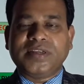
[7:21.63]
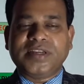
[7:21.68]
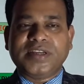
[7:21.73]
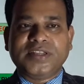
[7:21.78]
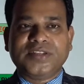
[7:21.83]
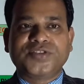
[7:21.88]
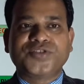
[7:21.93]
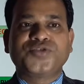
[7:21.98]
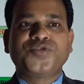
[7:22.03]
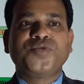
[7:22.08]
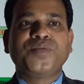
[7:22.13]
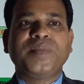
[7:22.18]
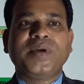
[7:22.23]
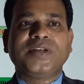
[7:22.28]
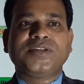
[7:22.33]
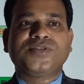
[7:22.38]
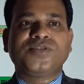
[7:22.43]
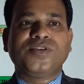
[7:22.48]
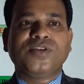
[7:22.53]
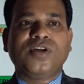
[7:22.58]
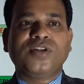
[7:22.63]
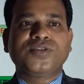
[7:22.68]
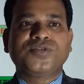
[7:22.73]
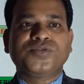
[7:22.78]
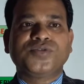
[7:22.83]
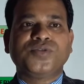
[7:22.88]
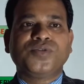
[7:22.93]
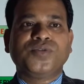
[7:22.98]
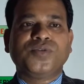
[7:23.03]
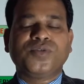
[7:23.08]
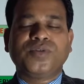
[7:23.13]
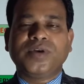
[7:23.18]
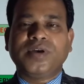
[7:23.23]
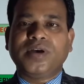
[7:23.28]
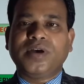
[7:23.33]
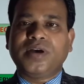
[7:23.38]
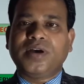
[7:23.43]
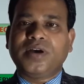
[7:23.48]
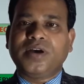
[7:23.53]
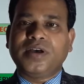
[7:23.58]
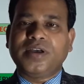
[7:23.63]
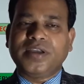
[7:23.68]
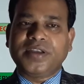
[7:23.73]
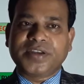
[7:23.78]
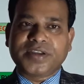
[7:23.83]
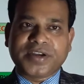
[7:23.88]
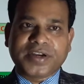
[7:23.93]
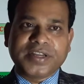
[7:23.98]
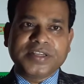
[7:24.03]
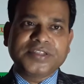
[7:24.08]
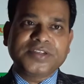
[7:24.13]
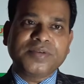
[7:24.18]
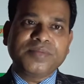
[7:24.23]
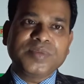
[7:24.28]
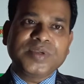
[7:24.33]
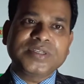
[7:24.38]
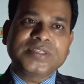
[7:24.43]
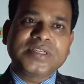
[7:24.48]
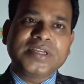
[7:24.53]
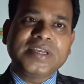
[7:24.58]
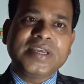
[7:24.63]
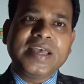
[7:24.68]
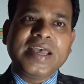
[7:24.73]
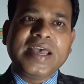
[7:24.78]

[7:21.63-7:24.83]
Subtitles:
instruments will also increase obviously,